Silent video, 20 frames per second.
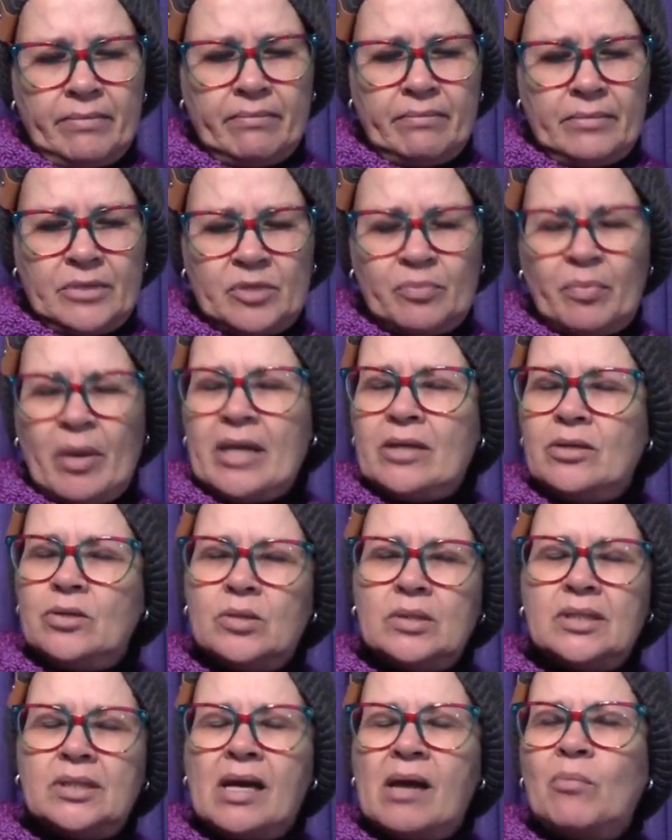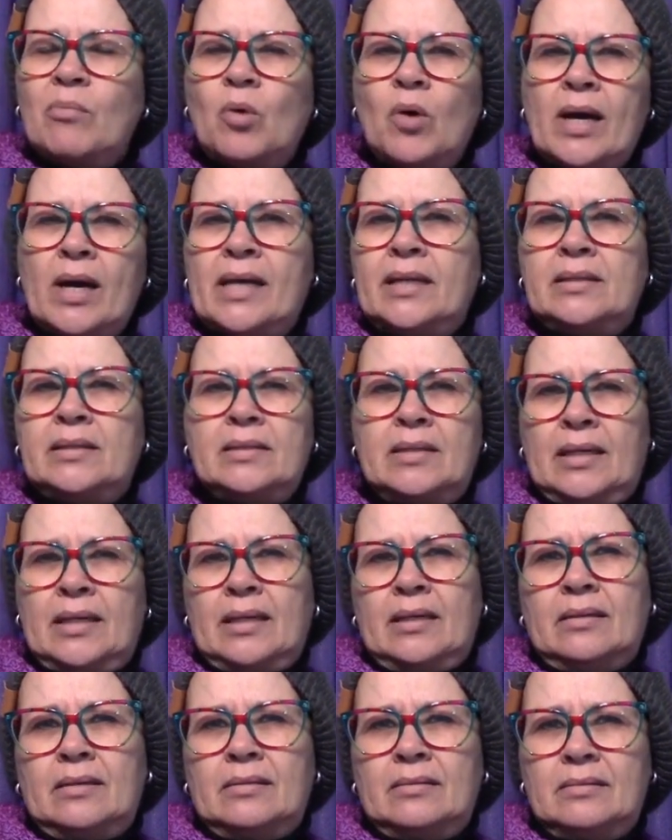Spend your time wisely.
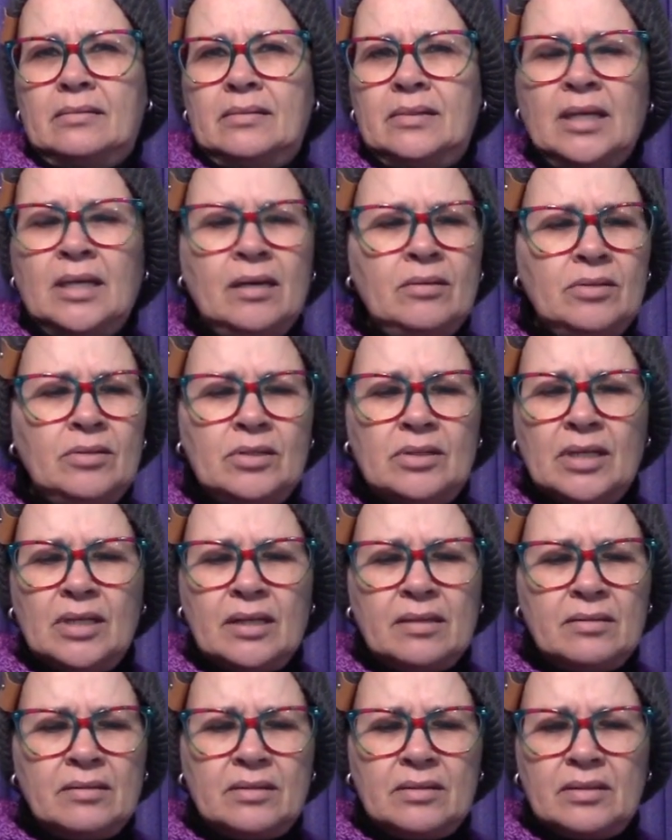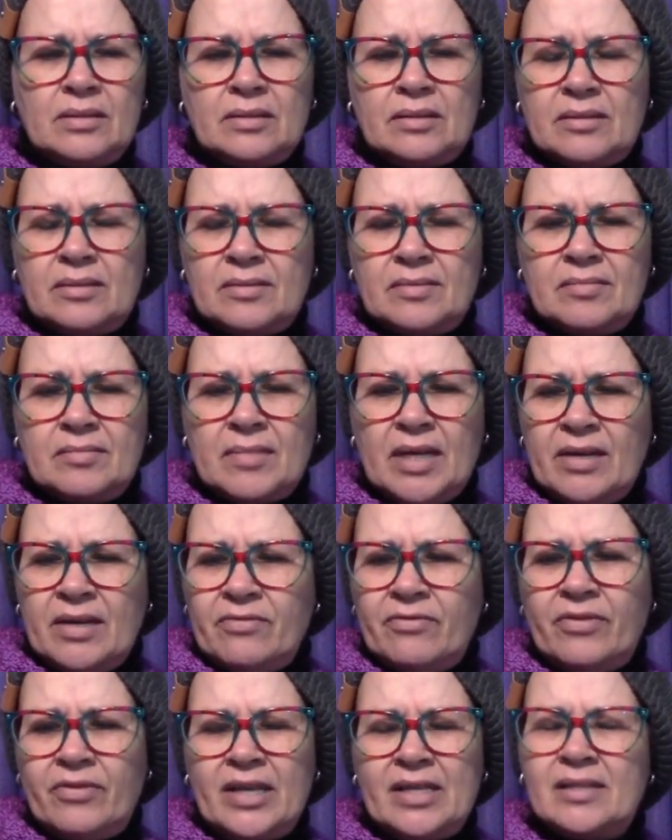Don't
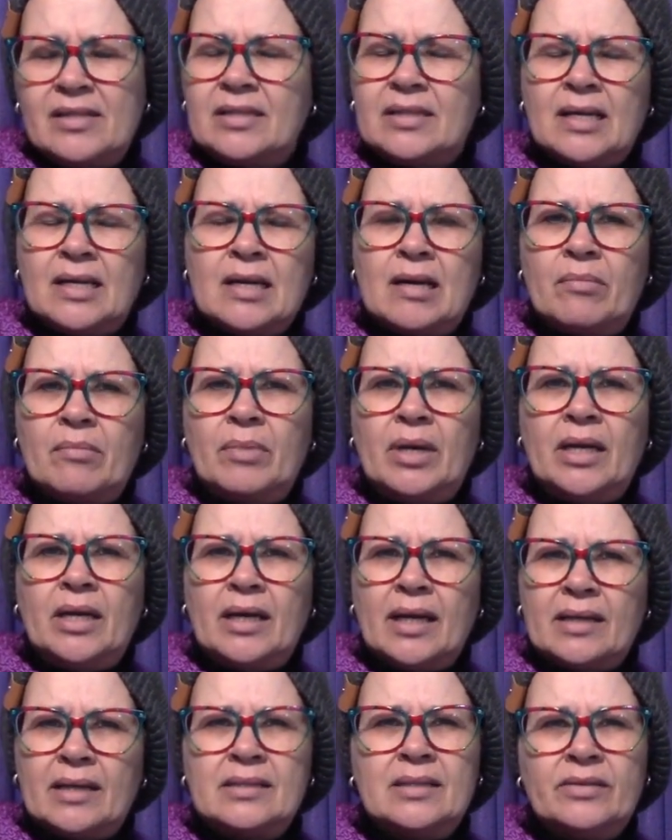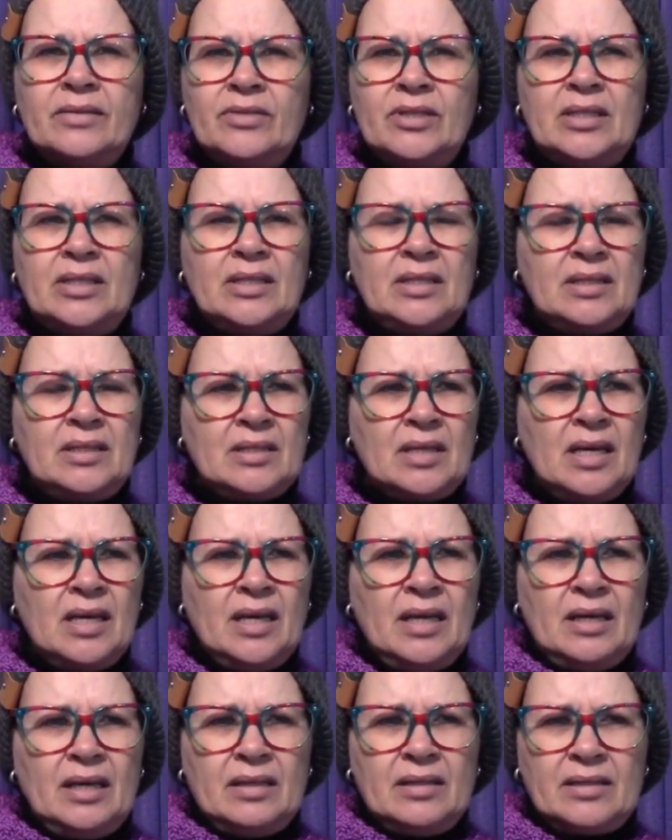invest time in activities
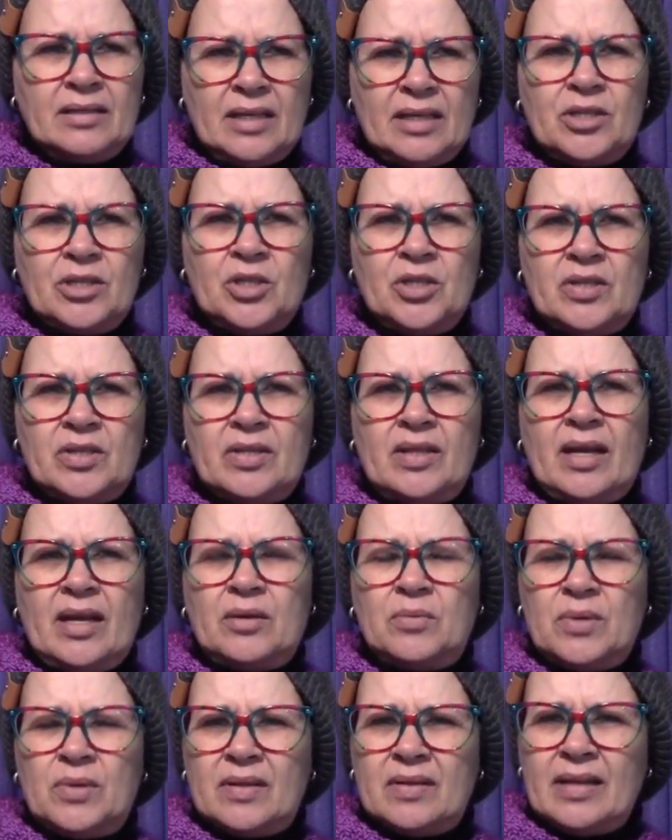such as that with